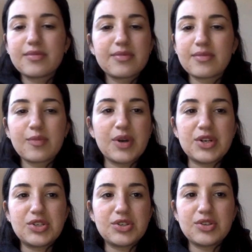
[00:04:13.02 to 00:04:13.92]

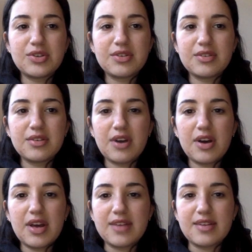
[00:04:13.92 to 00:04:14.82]
which
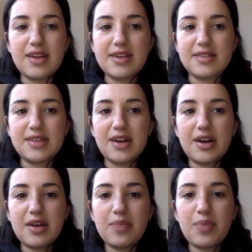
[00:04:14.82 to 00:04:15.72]
isn't
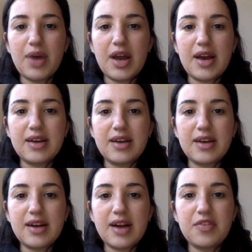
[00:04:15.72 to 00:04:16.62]
necessary, but I kind
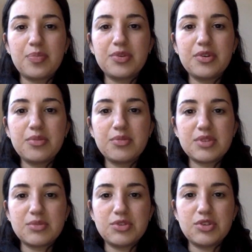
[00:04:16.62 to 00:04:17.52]
of just bloomed
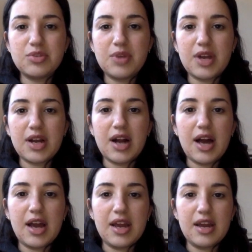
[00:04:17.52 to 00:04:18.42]
some turmeric and
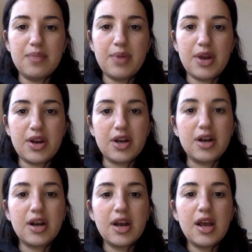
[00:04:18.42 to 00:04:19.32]
cayenne and butter
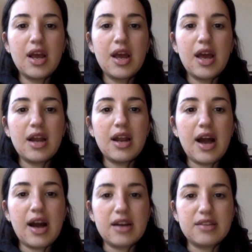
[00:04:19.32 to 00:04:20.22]
and
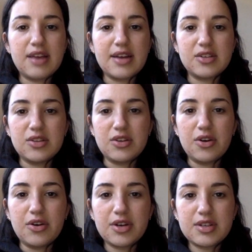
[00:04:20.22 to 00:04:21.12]
added that to the
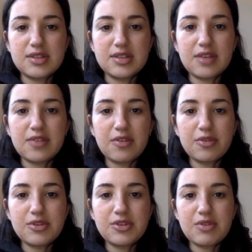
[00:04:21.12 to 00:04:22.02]
yogurt to see if it
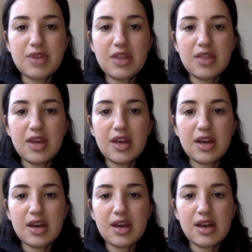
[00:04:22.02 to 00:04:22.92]
would do anything.
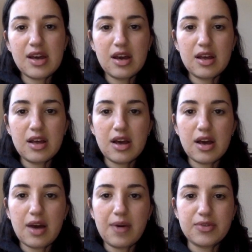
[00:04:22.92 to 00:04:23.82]

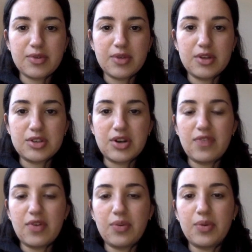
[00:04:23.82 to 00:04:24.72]
I wasn't really sure if
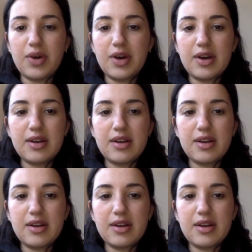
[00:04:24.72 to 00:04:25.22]
it would,